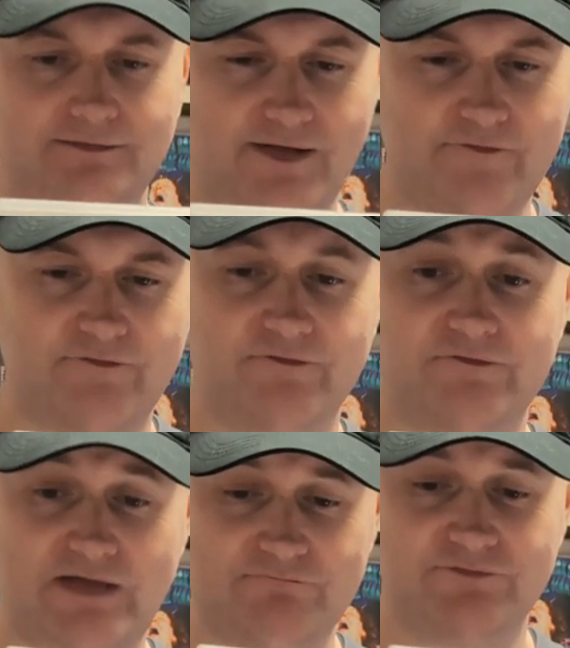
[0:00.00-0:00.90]
less than
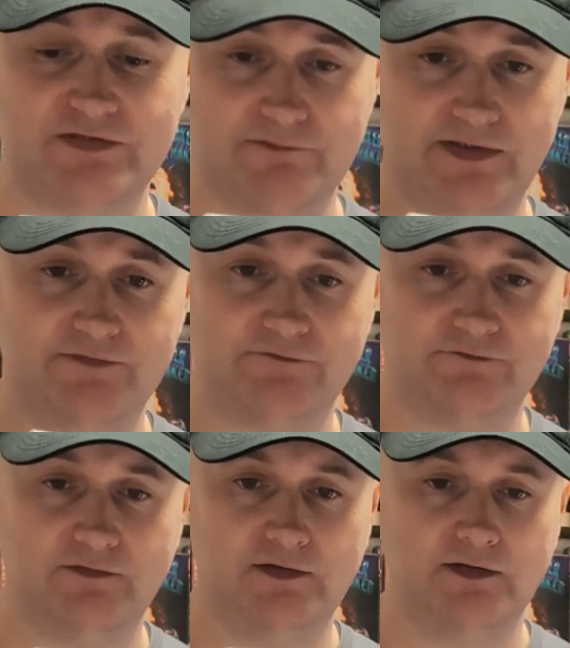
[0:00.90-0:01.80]
70
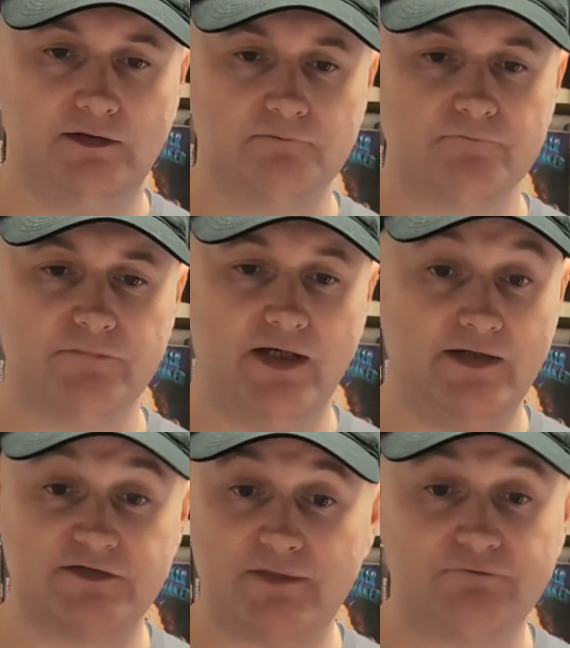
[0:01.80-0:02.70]
minutes,
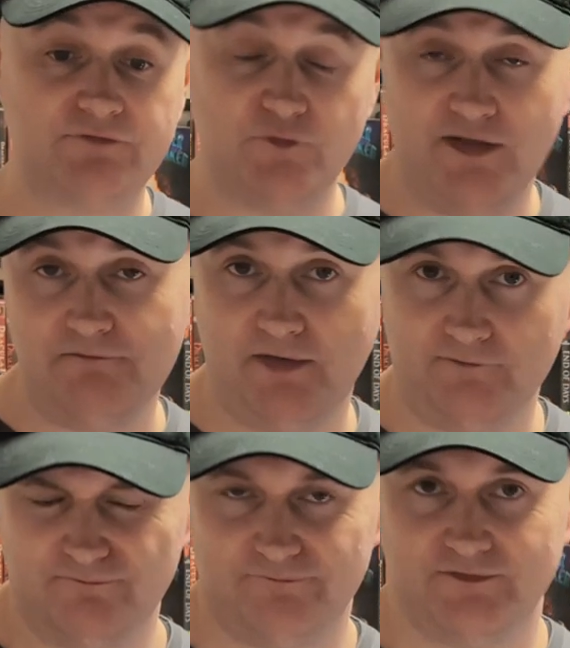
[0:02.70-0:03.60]
and it's about two
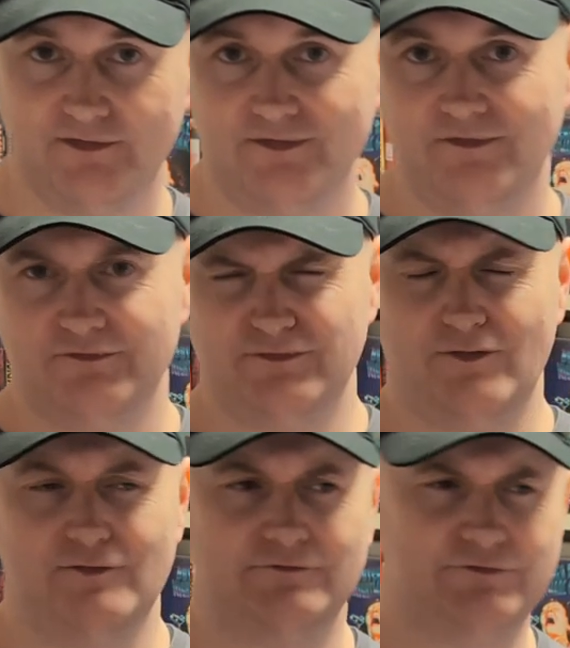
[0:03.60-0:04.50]
hitmen.
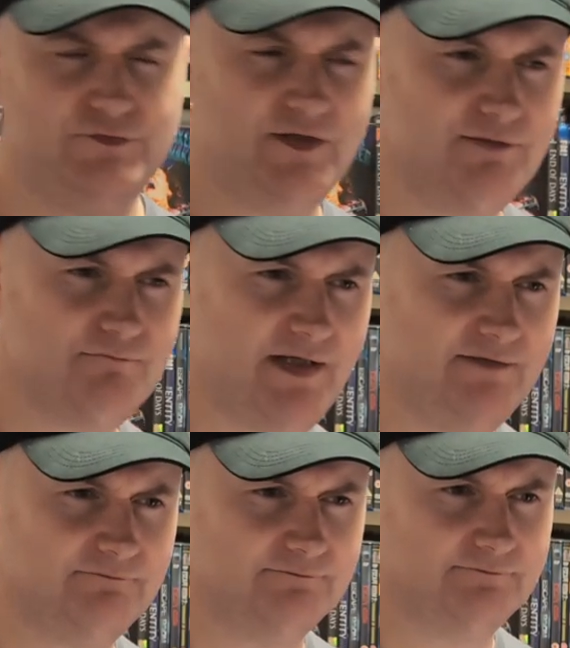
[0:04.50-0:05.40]
So two
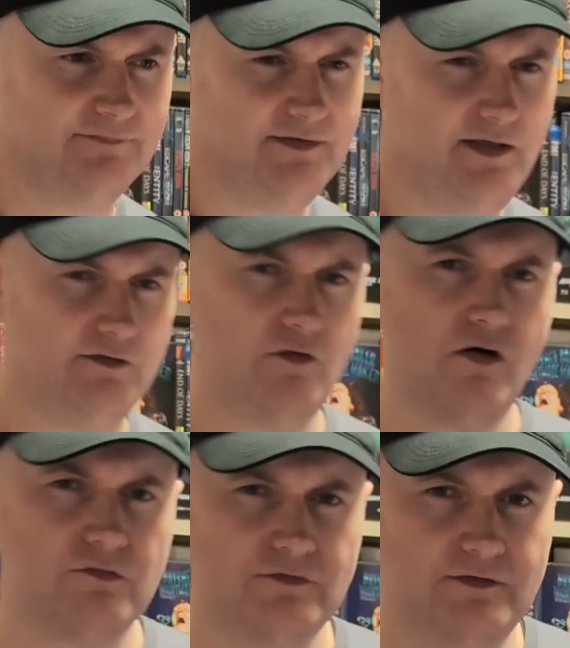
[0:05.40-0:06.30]
hitmen and a
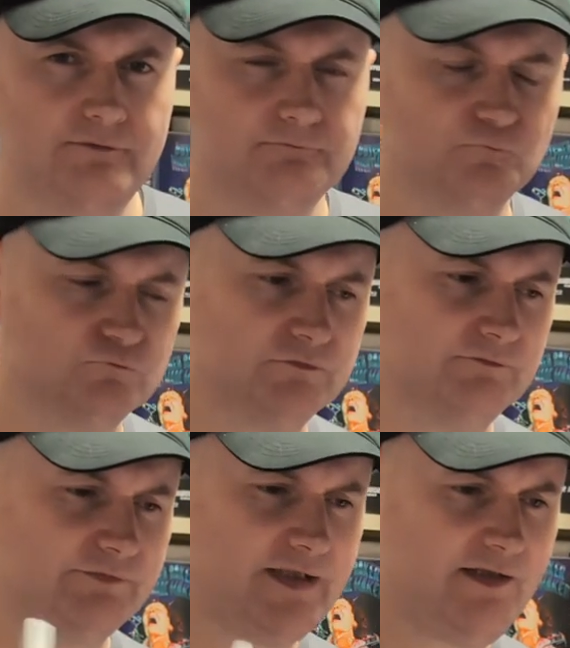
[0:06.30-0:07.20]
horror
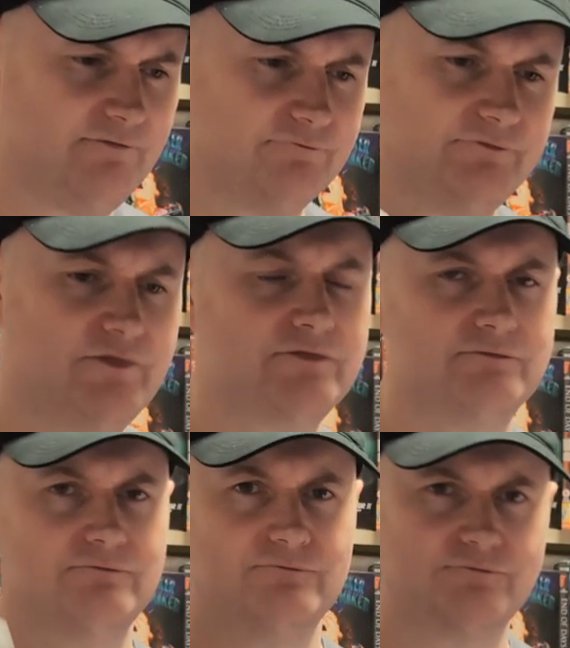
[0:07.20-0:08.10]
kind of
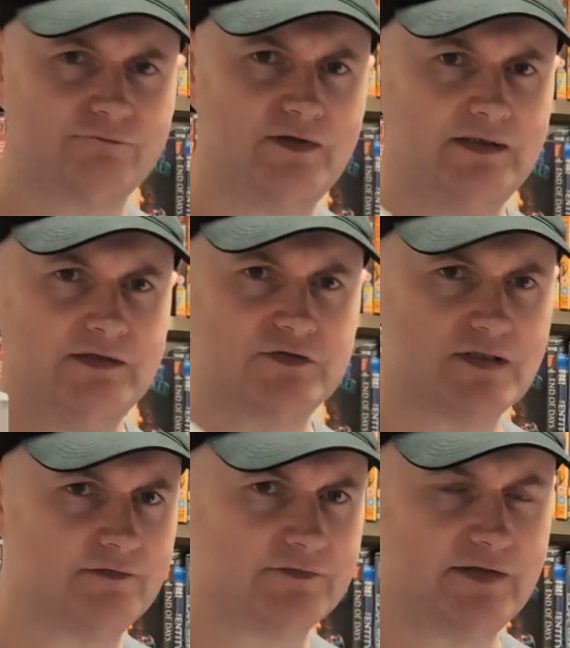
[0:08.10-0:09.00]
doesn't really
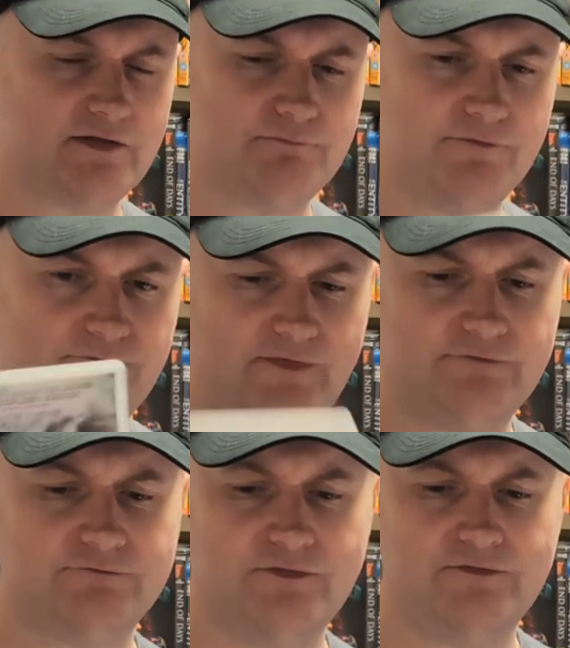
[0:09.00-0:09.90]
gel together, but
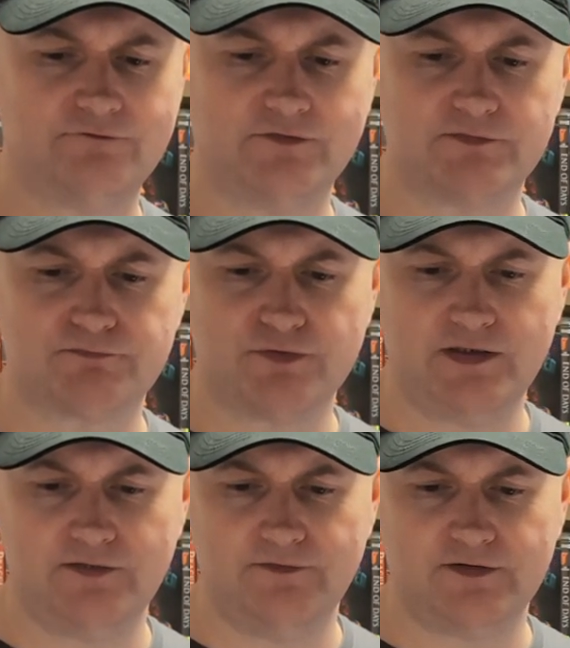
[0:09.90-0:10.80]
this does. It's
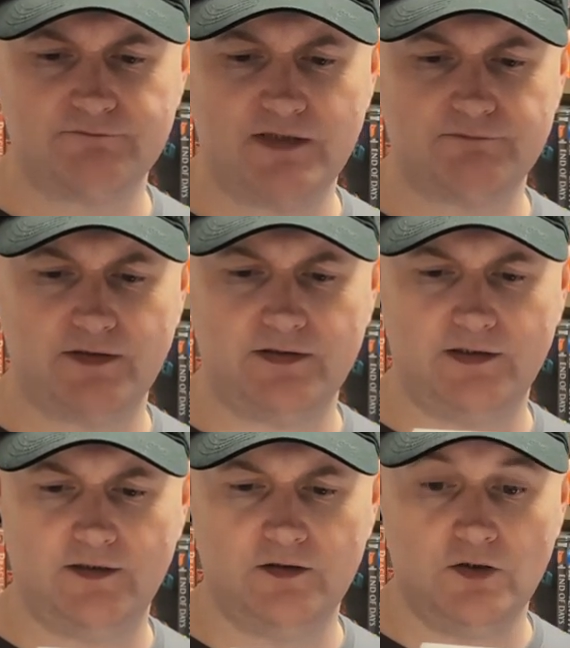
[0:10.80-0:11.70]
brilliant. It's made
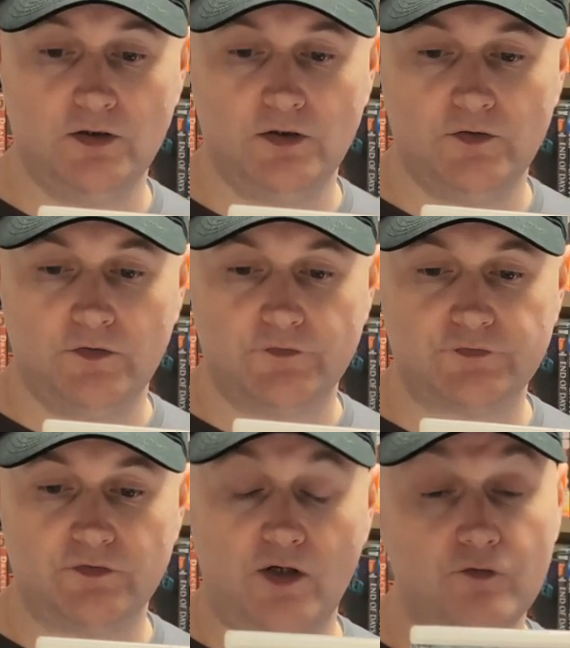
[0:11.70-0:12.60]
by Sean